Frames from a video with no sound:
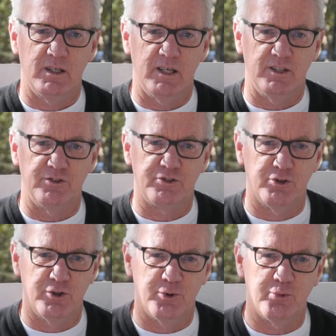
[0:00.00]
And
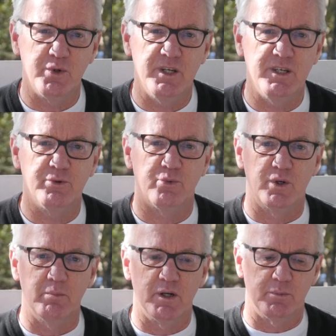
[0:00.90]
so we
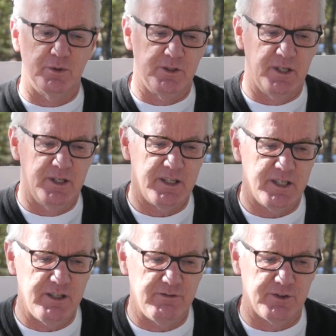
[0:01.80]
remembered
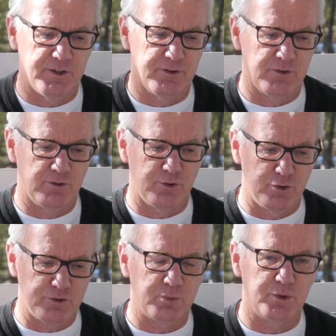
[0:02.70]
even
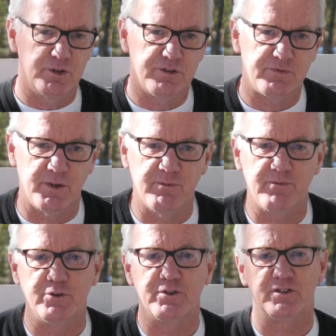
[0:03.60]
those words from
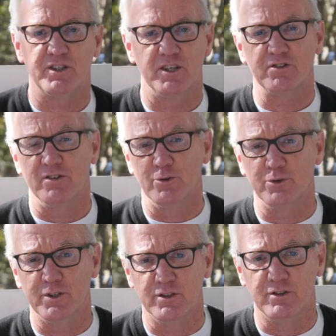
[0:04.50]
1
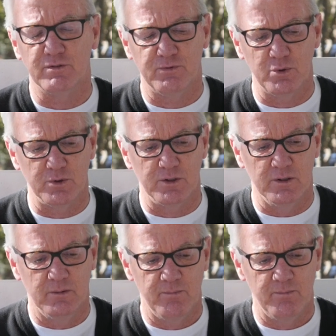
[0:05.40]
Thessalonians 4,